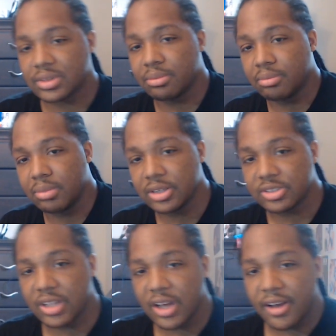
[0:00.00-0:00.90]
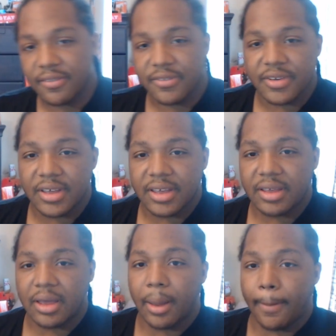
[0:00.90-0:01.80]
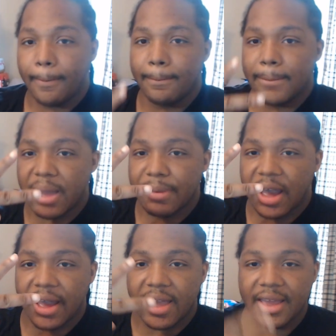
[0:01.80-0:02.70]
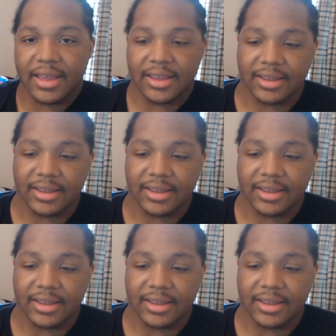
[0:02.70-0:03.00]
Much love. Bye-bye.